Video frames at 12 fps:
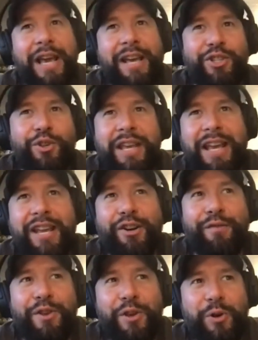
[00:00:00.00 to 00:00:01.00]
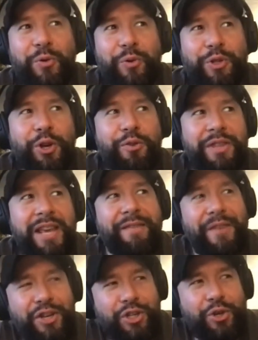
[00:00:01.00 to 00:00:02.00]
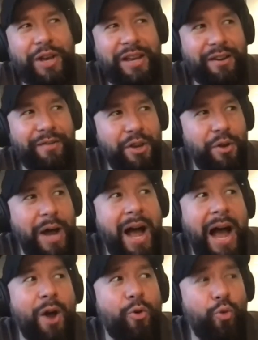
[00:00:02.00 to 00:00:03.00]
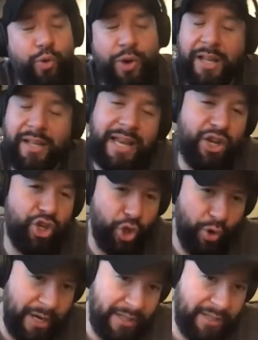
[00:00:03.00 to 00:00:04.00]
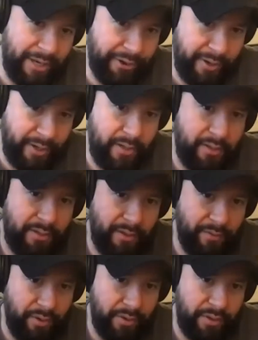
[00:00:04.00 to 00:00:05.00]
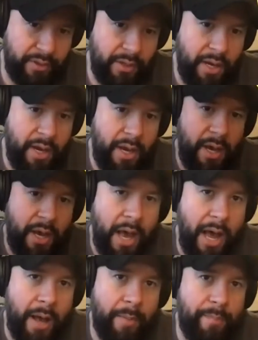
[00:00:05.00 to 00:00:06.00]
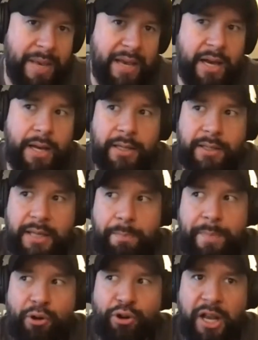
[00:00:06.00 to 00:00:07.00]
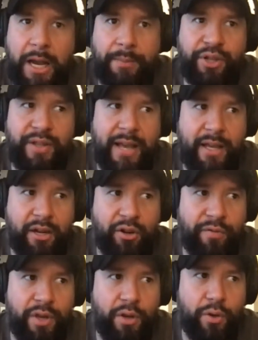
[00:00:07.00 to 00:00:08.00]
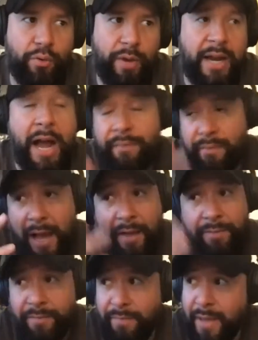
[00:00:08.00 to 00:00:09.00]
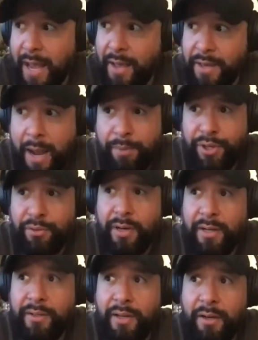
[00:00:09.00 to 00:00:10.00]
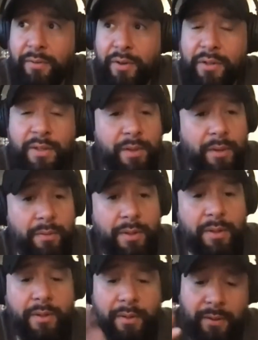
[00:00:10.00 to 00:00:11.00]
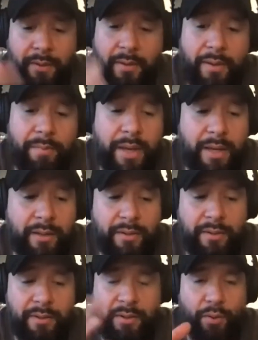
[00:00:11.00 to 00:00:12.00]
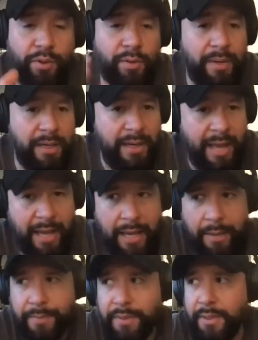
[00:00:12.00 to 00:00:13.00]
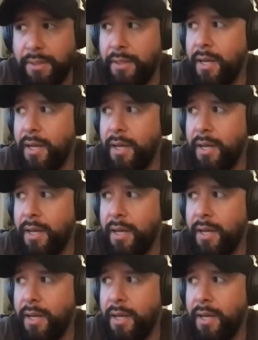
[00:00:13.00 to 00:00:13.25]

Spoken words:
the interview, so the official interview, I really enjoyed Derek Sivers because building up to that interview, and I've had the opportunity to interview some of the biggest social media names and